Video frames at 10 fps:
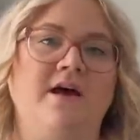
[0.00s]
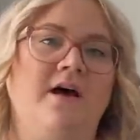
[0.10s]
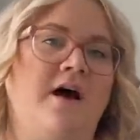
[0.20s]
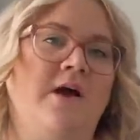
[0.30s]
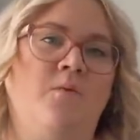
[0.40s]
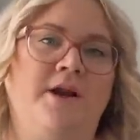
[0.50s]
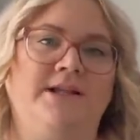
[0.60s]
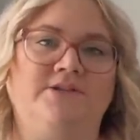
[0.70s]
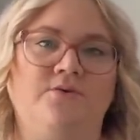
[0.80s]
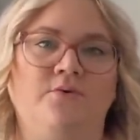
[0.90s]
I
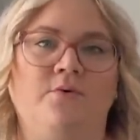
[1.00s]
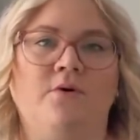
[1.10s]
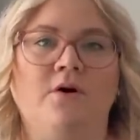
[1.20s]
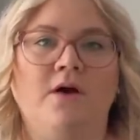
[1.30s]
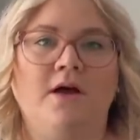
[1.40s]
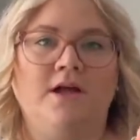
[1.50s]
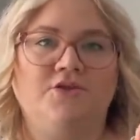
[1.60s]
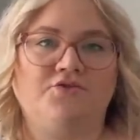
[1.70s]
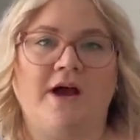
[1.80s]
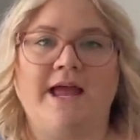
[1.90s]
wanted to
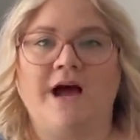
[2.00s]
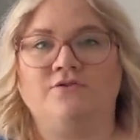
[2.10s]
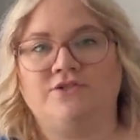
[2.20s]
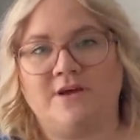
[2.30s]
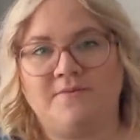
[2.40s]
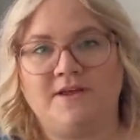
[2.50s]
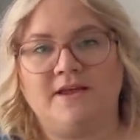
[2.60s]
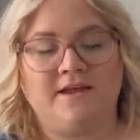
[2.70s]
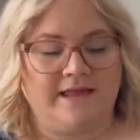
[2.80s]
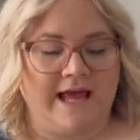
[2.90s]
try out
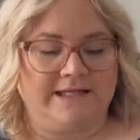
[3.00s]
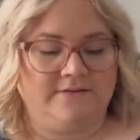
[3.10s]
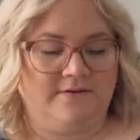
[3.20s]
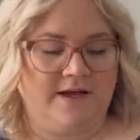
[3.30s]
something that